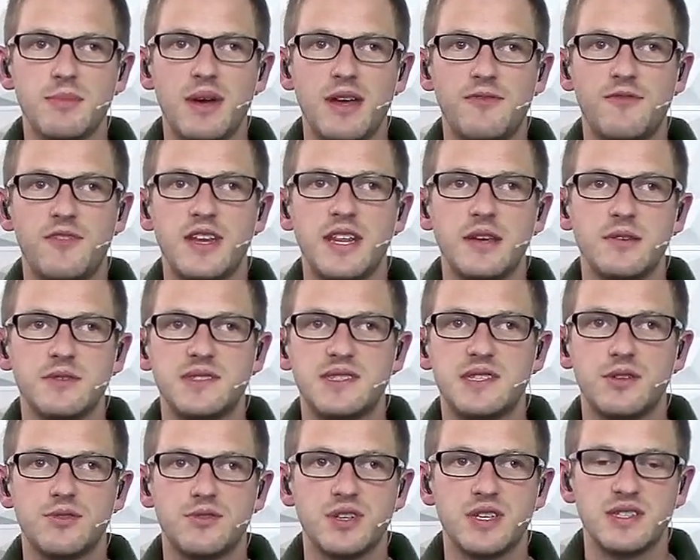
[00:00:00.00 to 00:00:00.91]
my video
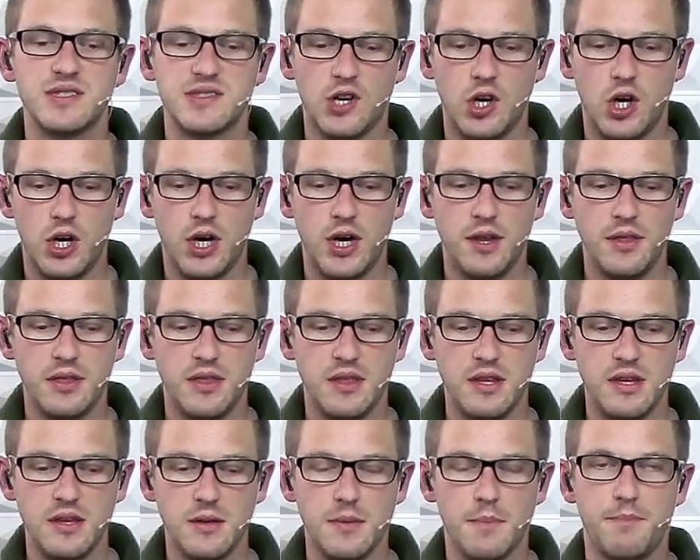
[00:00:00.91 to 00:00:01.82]
series on
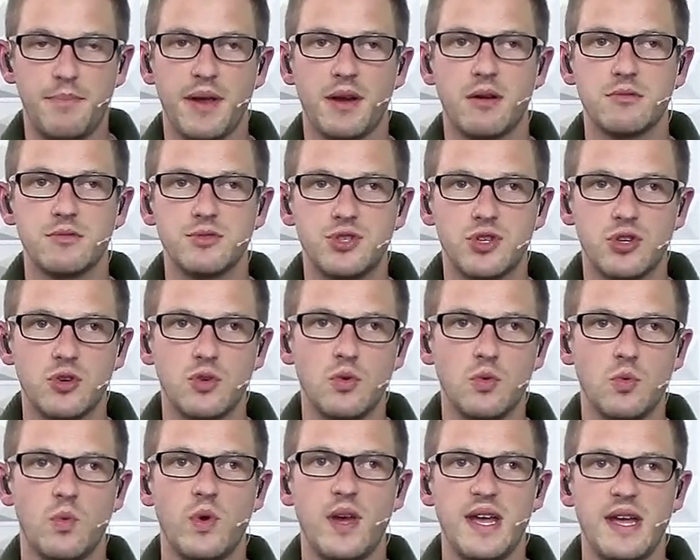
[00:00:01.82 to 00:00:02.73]
the Behringer
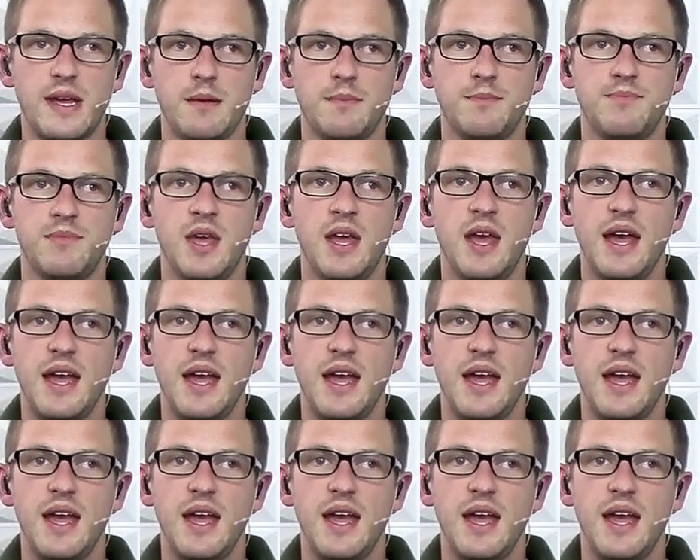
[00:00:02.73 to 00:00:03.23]
Wing,